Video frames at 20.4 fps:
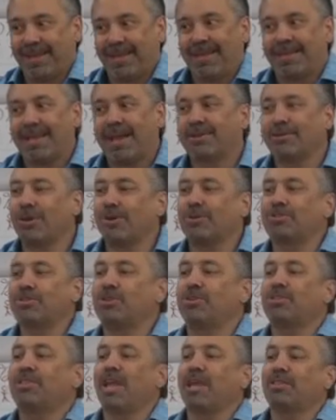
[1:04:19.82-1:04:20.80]
Now, don't you
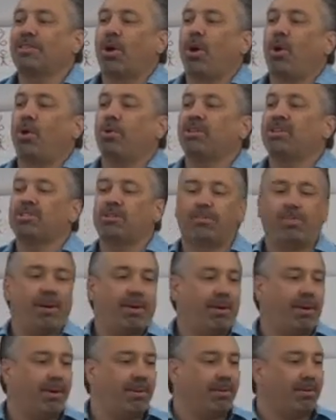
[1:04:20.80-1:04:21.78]
think the Holy
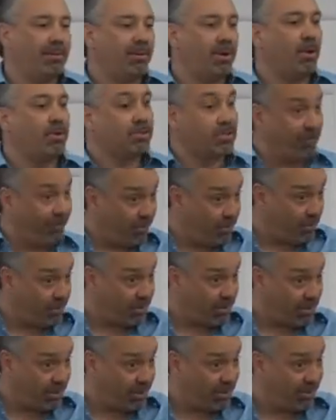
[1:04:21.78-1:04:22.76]
Spirit knows the
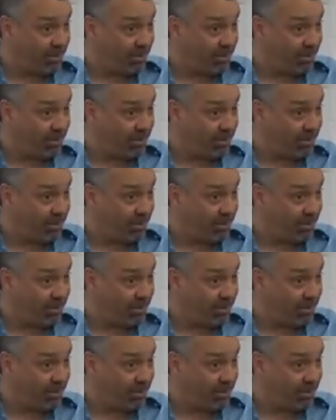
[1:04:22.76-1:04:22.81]
future?